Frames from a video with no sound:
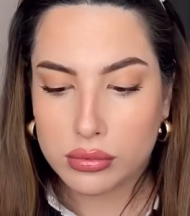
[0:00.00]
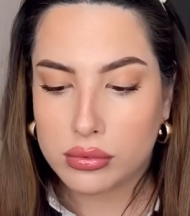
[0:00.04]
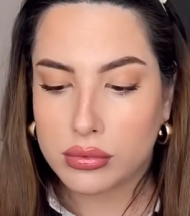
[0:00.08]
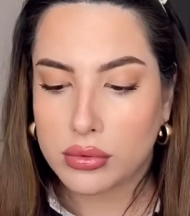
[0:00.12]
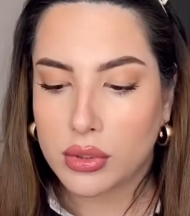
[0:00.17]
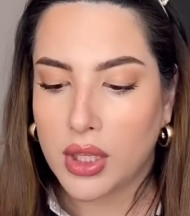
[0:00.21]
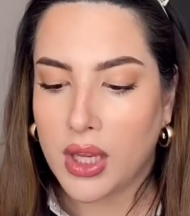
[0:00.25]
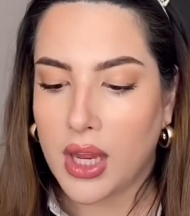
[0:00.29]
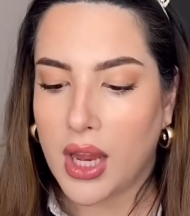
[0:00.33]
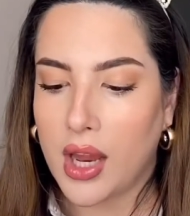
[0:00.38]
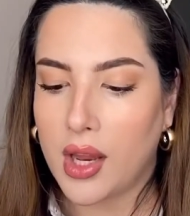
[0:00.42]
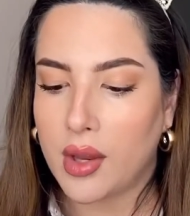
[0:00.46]

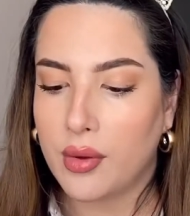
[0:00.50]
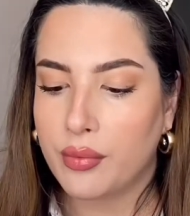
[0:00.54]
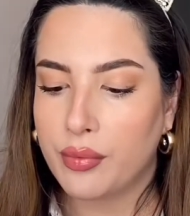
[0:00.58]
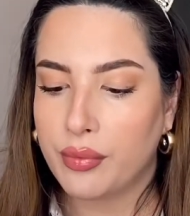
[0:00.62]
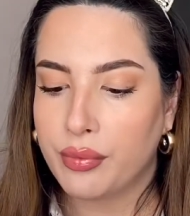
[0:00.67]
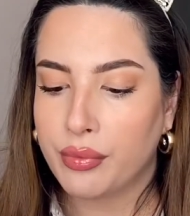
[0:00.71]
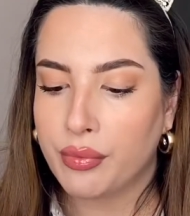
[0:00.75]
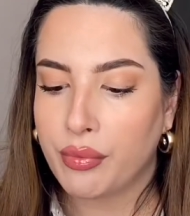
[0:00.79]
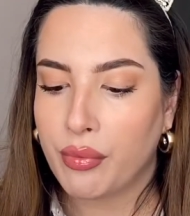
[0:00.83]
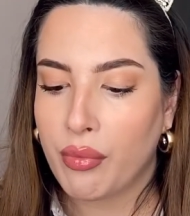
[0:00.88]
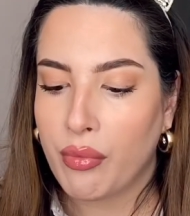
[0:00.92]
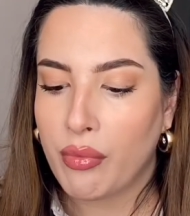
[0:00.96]
Okay,
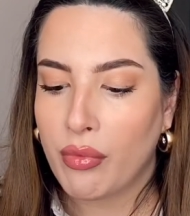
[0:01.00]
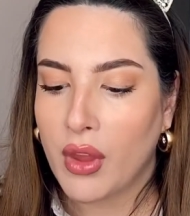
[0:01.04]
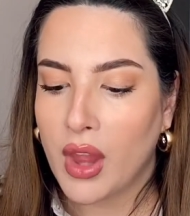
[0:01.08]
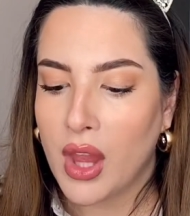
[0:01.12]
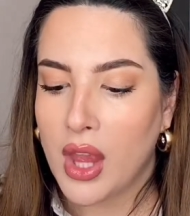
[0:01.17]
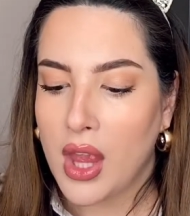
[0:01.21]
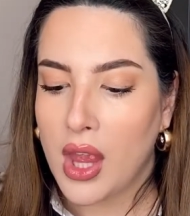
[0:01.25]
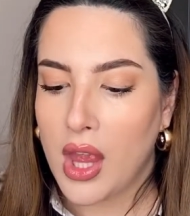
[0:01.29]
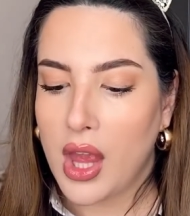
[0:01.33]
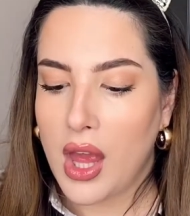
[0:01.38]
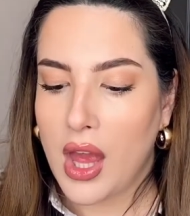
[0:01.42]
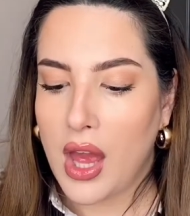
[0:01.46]

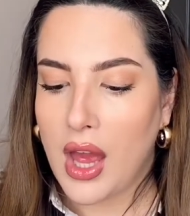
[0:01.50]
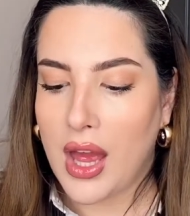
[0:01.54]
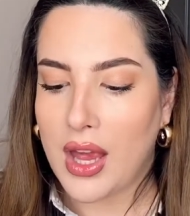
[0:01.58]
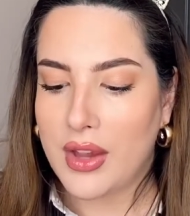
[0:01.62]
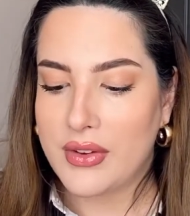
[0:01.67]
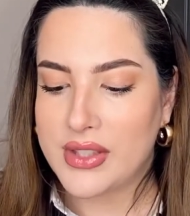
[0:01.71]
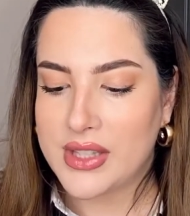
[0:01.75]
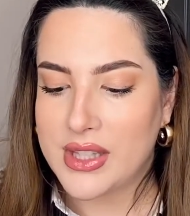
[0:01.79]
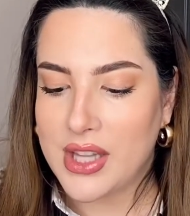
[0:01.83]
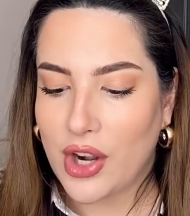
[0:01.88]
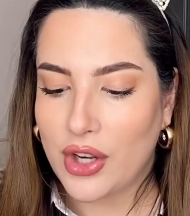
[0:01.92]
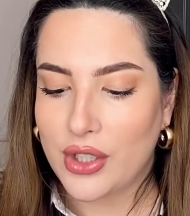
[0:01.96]
I
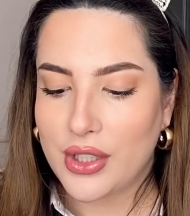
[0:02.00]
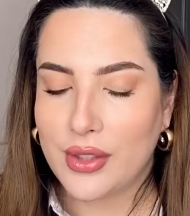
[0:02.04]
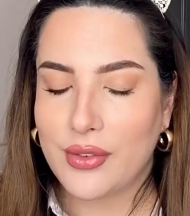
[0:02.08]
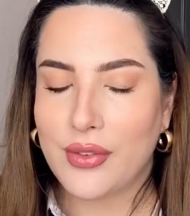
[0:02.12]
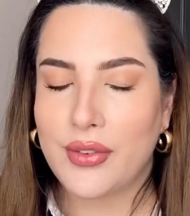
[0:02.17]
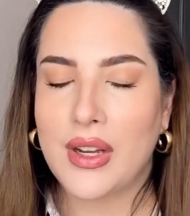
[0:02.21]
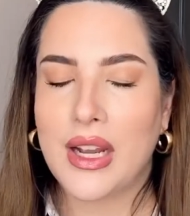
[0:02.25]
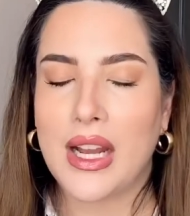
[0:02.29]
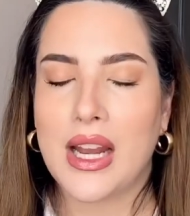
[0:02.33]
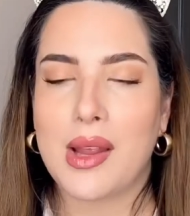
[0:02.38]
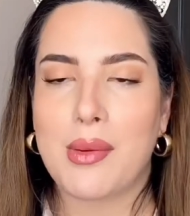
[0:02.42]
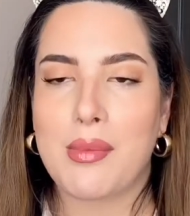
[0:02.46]
started
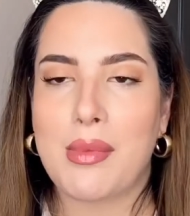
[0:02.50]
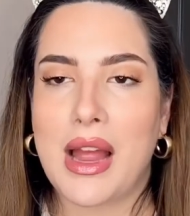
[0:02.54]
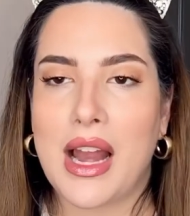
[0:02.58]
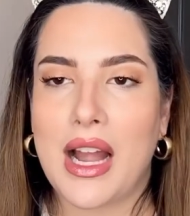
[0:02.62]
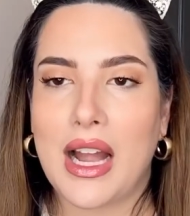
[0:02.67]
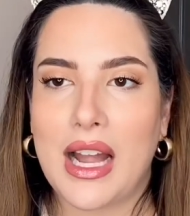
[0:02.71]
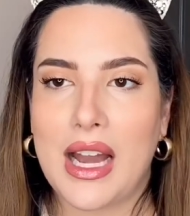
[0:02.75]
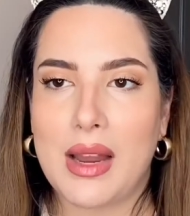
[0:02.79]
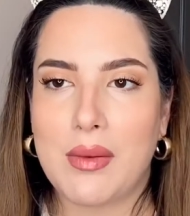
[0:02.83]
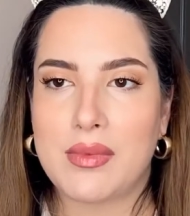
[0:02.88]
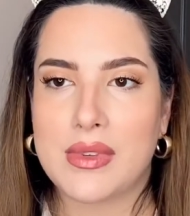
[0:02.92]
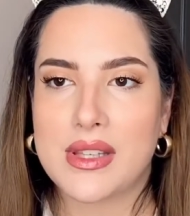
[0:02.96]
feeling my
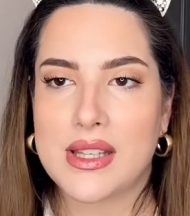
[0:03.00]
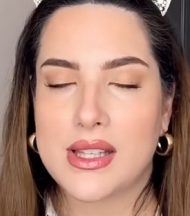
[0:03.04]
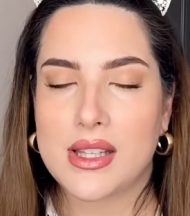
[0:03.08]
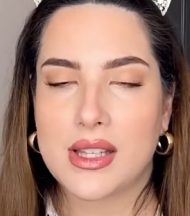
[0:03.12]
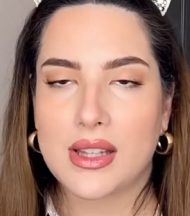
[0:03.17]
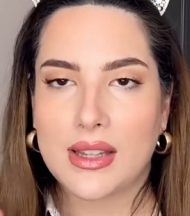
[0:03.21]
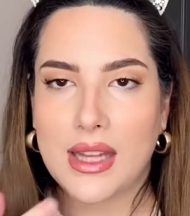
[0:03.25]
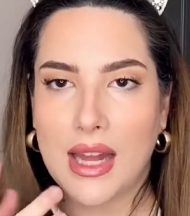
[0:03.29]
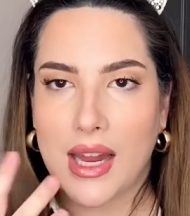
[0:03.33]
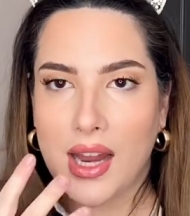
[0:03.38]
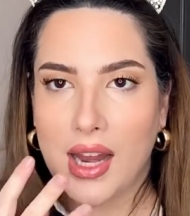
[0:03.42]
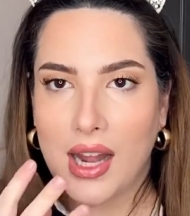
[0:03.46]
lips
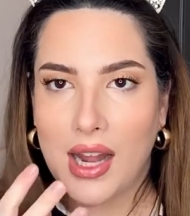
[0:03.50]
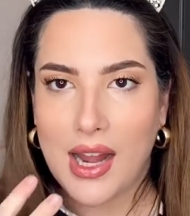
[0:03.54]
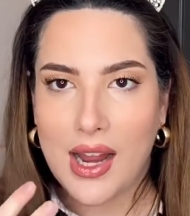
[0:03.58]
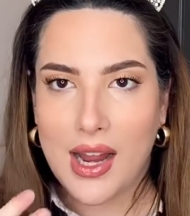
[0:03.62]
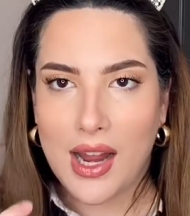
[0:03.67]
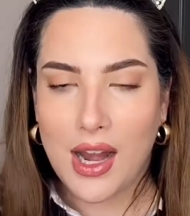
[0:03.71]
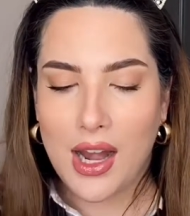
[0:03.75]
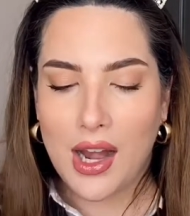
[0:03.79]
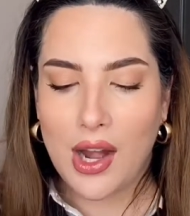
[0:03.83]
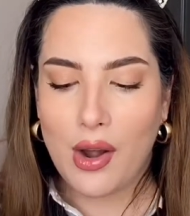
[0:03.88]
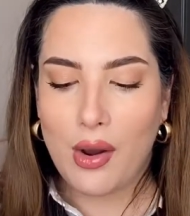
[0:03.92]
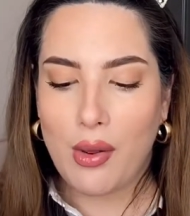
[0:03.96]
tingling a
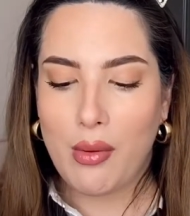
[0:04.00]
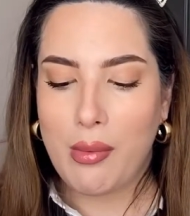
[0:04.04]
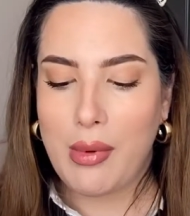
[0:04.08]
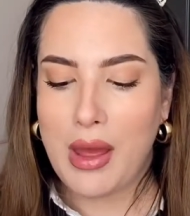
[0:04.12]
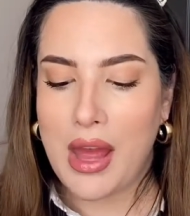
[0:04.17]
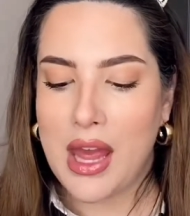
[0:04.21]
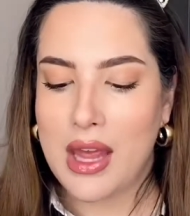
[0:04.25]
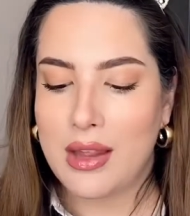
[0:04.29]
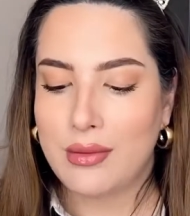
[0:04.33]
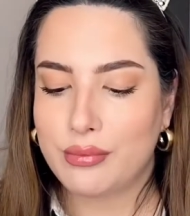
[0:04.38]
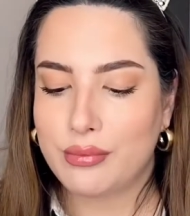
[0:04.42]
little bit.